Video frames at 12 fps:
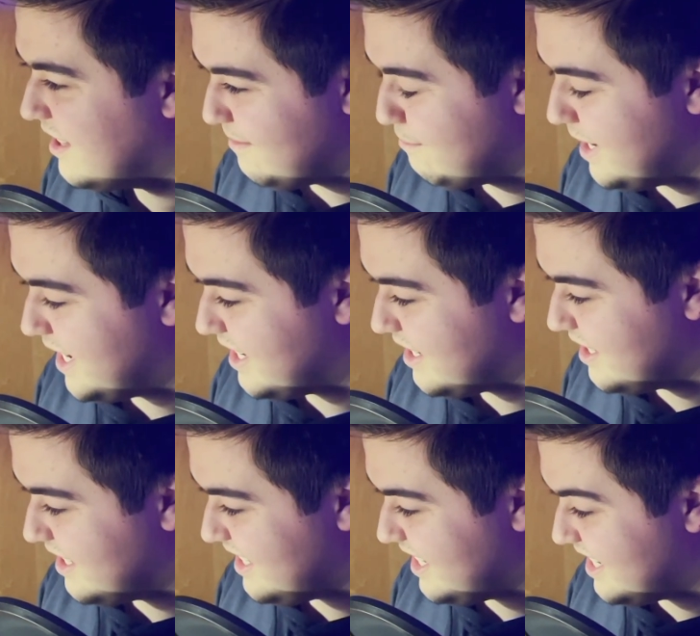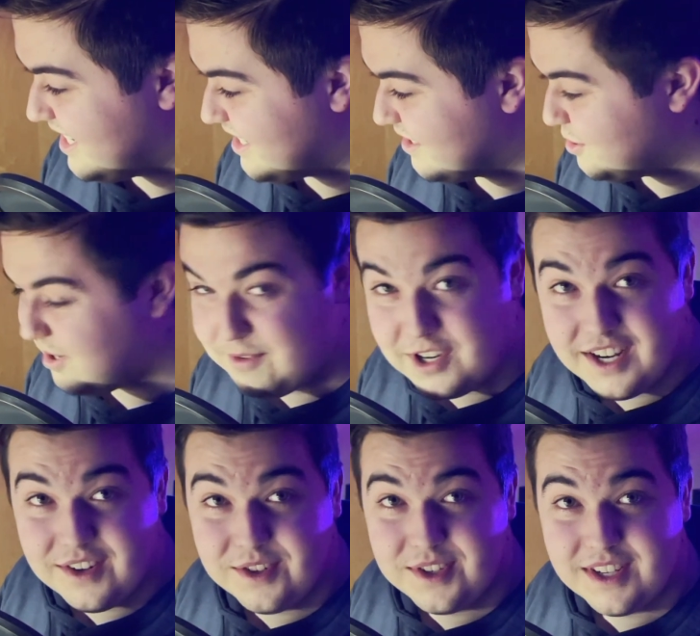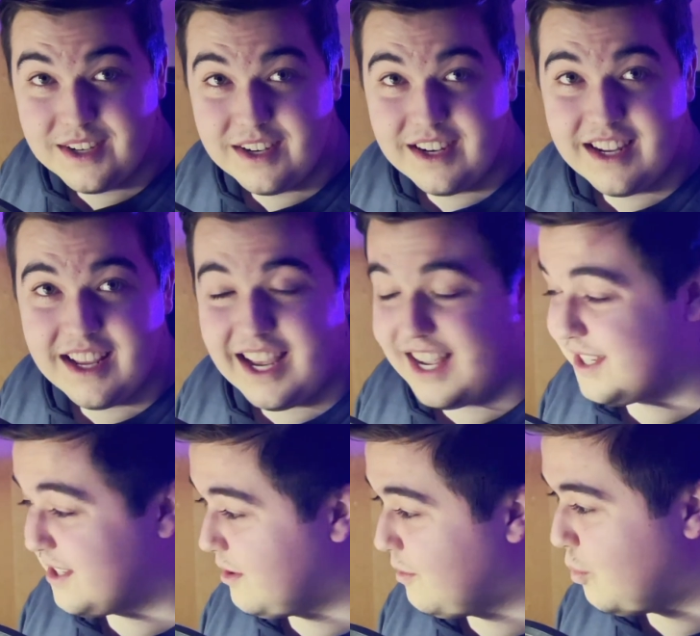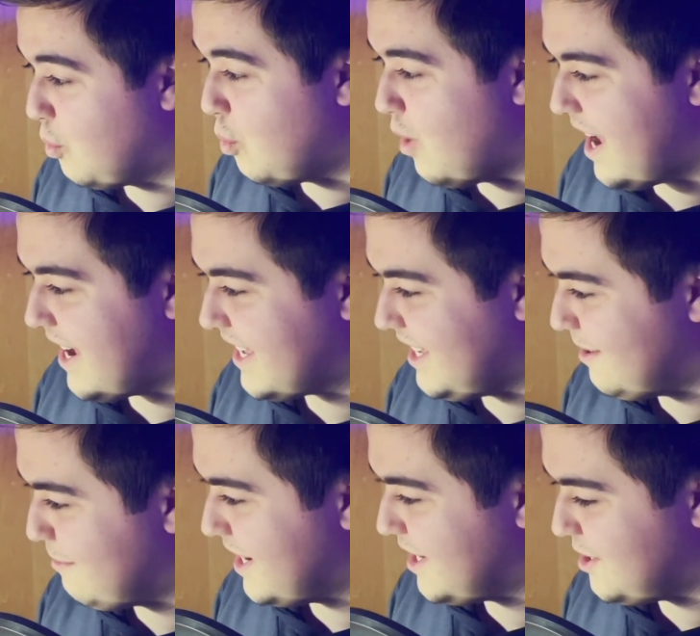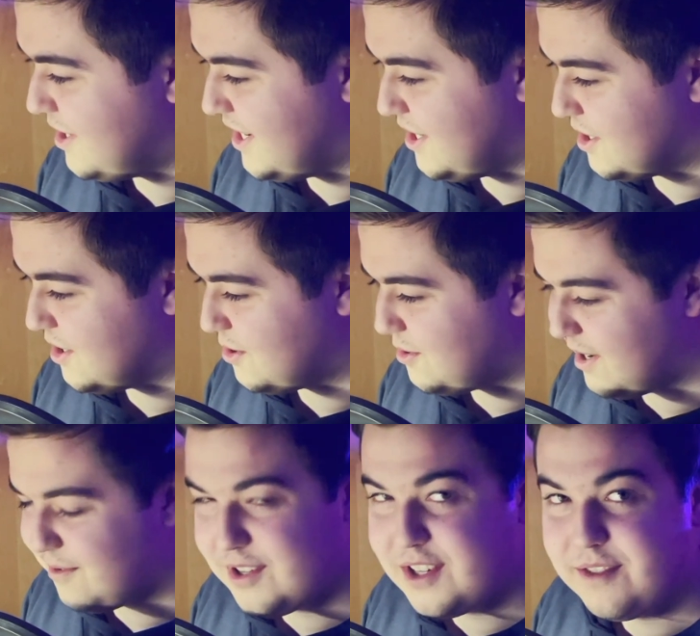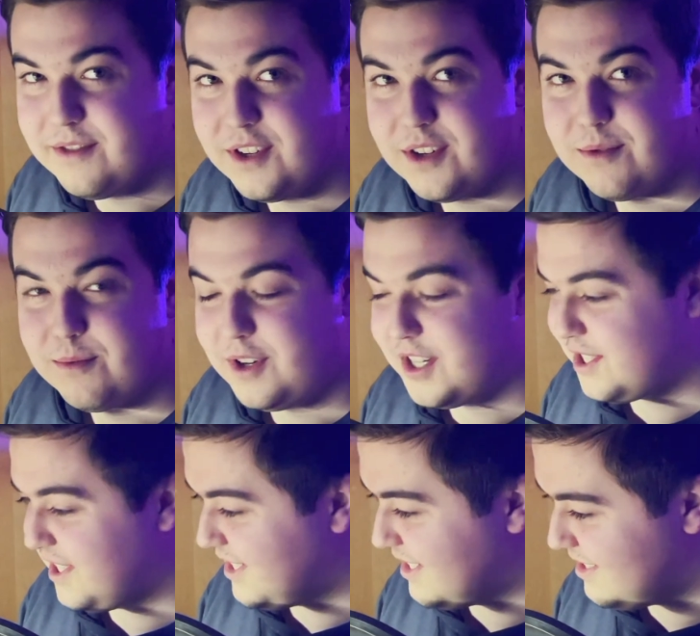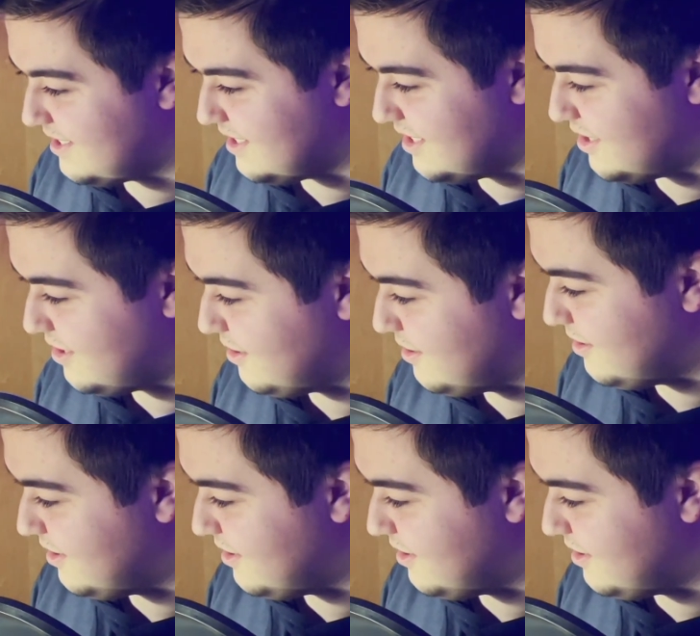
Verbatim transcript: Man, yeah, Trevor Henderson has a wacky imagination. Trevor, if you're watching this, dude,